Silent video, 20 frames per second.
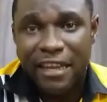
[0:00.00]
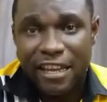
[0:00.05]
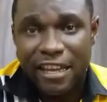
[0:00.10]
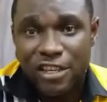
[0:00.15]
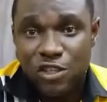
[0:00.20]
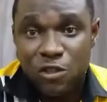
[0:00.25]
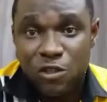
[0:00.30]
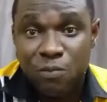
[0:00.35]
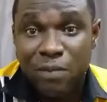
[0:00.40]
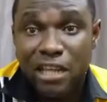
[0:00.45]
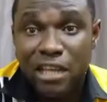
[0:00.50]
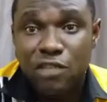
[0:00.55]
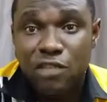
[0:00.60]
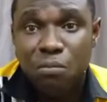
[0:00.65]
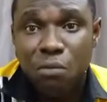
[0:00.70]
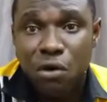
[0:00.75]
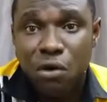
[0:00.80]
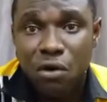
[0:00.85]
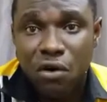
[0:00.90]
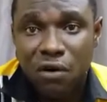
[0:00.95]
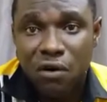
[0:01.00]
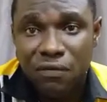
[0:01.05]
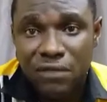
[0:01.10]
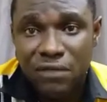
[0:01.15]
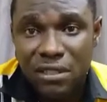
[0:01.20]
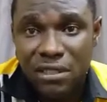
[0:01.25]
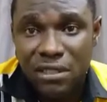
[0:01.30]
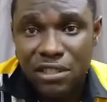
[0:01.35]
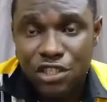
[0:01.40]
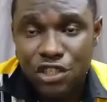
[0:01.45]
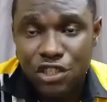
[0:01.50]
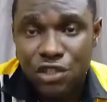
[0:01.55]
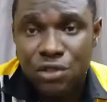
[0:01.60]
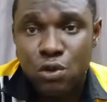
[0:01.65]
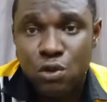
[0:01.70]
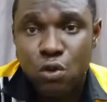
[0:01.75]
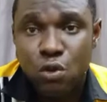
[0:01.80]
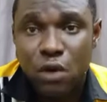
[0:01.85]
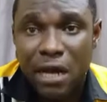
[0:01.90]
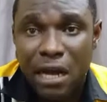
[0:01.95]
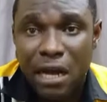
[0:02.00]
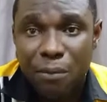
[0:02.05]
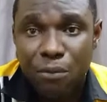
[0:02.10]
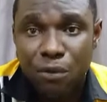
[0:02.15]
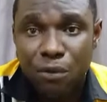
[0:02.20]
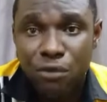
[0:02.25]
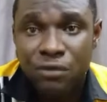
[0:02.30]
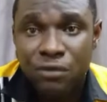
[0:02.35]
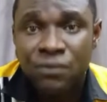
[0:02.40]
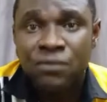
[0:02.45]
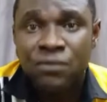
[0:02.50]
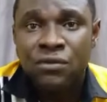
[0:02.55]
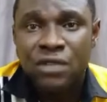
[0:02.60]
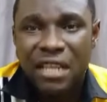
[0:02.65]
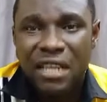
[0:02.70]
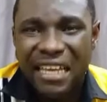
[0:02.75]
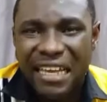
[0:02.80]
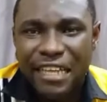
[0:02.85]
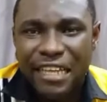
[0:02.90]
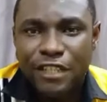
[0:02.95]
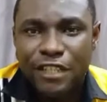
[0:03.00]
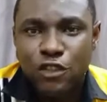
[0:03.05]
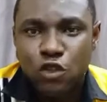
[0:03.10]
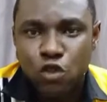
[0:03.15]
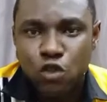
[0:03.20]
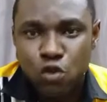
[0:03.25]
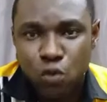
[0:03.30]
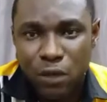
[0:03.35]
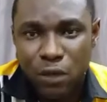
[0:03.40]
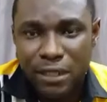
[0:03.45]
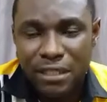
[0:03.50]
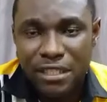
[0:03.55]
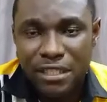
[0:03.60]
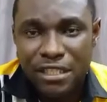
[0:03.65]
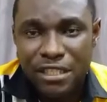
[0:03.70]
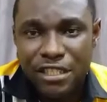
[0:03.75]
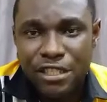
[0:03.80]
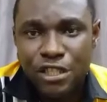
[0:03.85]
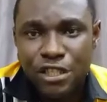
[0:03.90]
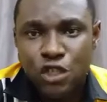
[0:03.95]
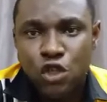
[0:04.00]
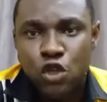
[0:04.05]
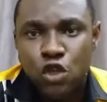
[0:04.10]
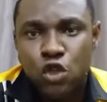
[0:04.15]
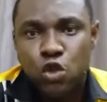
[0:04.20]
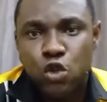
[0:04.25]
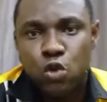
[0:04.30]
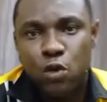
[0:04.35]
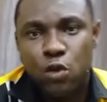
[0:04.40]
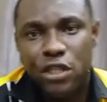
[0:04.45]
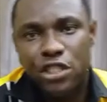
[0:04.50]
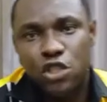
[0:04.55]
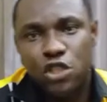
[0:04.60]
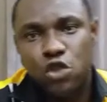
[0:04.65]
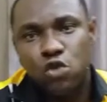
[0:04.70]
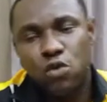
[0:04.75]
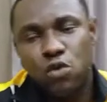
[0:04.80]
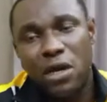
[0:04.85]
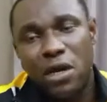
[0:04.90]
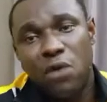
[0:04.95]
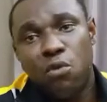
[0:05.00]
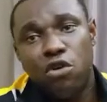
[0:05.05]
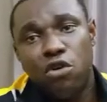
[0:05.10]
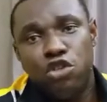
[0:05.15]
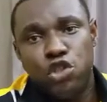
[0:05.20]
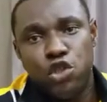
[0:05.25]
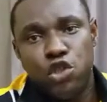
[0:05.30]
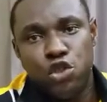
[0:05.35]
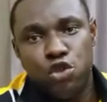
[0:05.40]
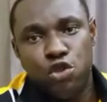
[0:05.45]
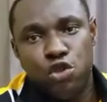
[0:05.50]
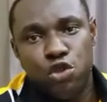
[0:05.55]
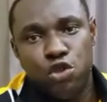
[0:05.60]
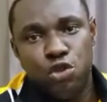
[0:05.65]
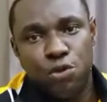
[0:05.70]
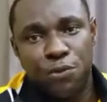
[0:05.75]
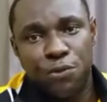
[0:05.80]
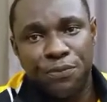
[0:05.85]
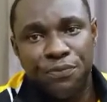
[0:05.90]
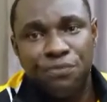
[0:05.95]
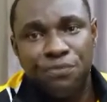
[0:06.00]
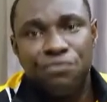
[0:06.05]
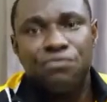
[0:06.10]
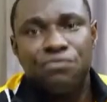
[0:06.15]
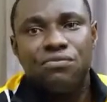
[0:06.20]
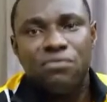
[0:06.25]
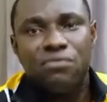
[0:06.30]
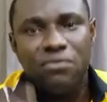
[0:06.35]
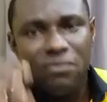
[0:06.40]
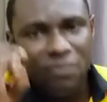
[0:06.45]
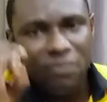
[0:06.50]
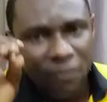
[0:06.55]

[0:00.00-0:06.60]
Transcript: Expect more of this to happen in 2022. And what should you do?